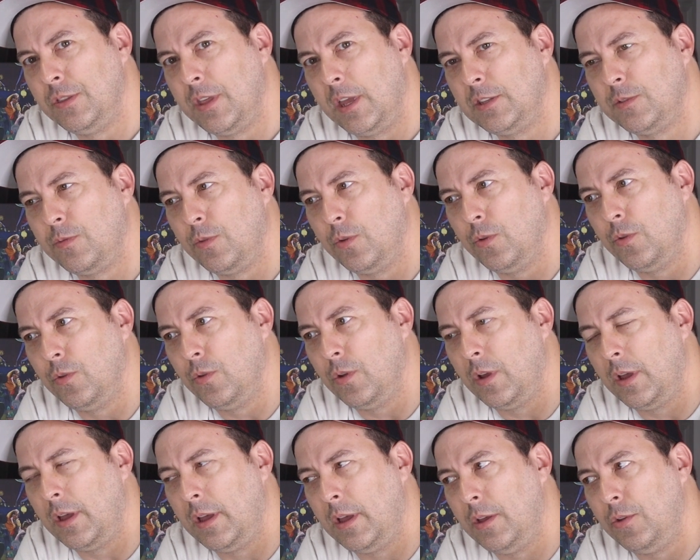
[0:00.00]
Thanks
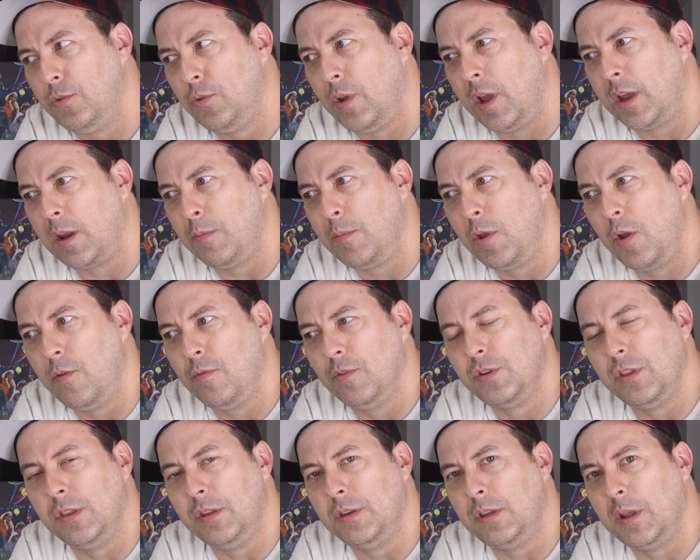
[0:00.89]
for dragging me
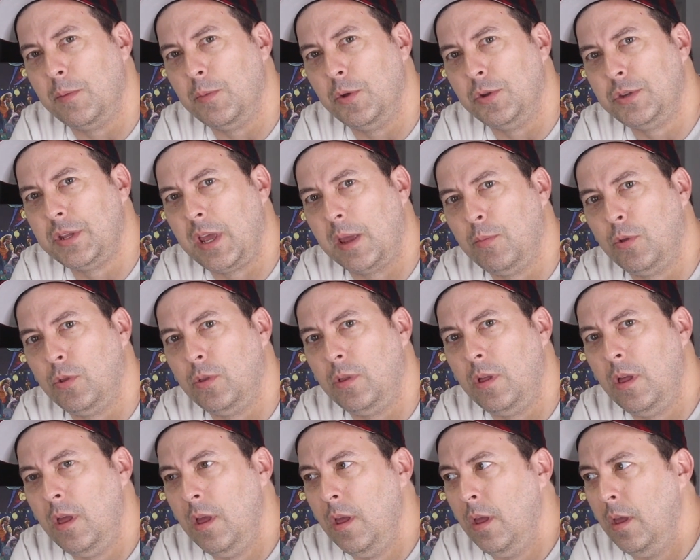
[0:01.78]
over to the demo
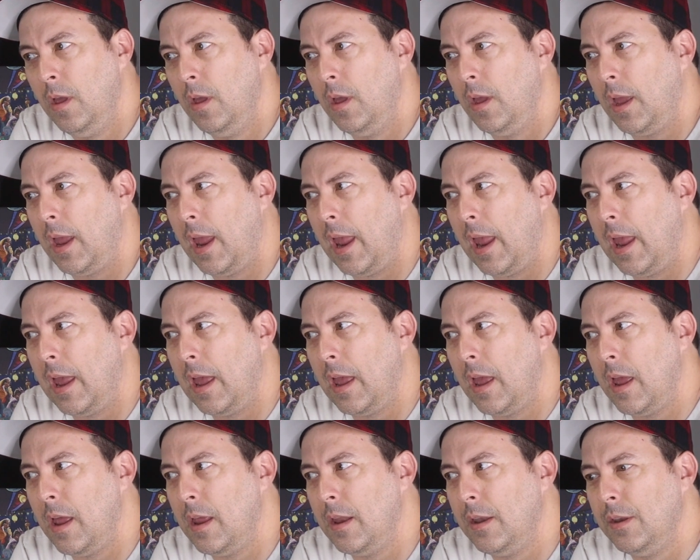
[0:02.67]
table
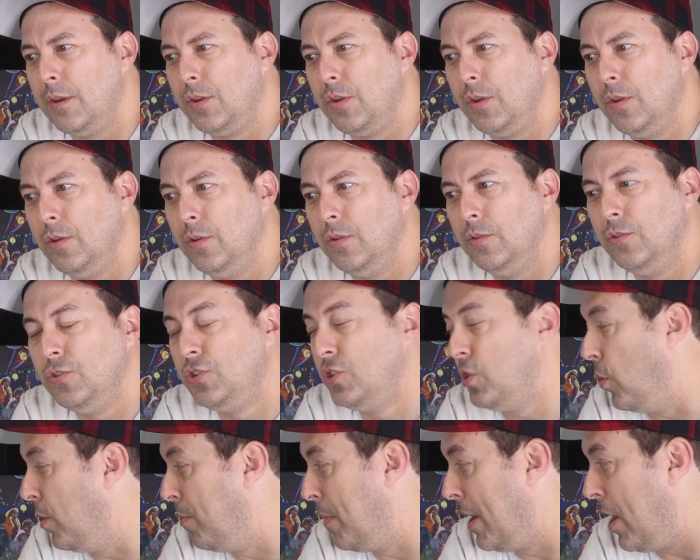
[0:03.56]
and
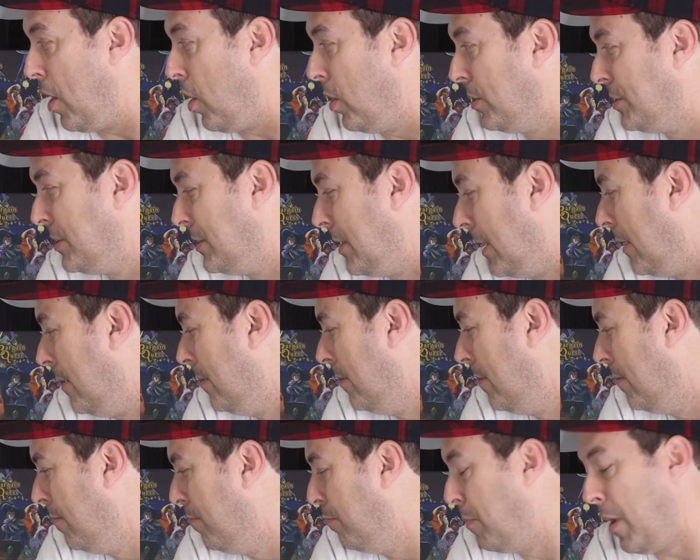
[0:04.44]
showing me Artsy
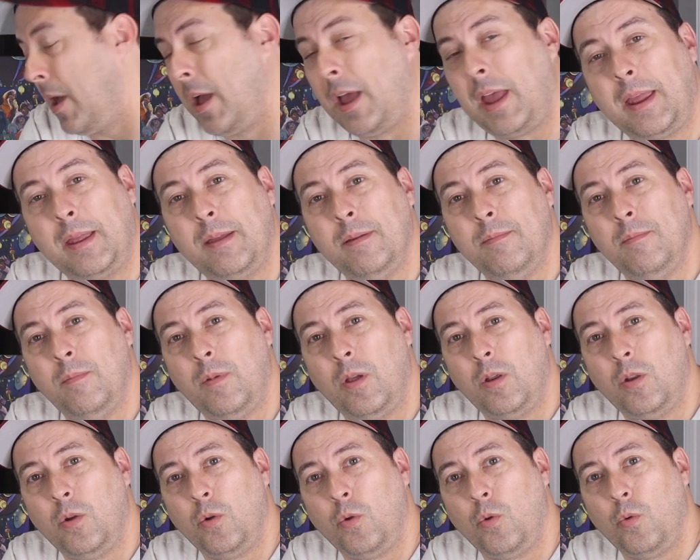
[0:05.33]
by
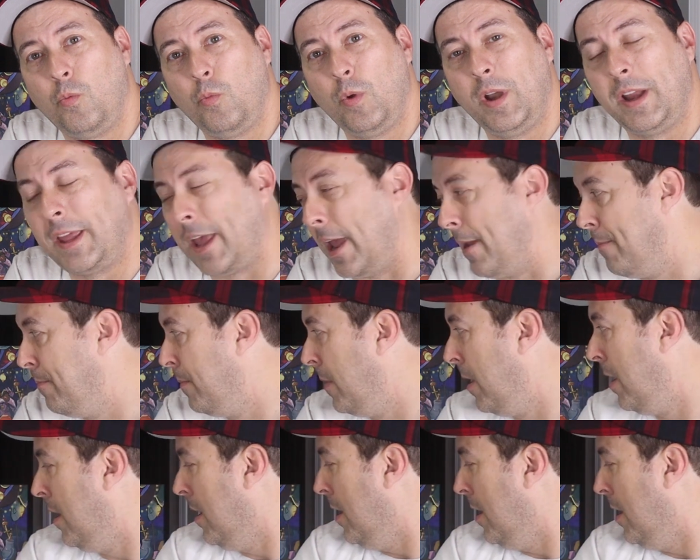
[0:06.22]
Renegade.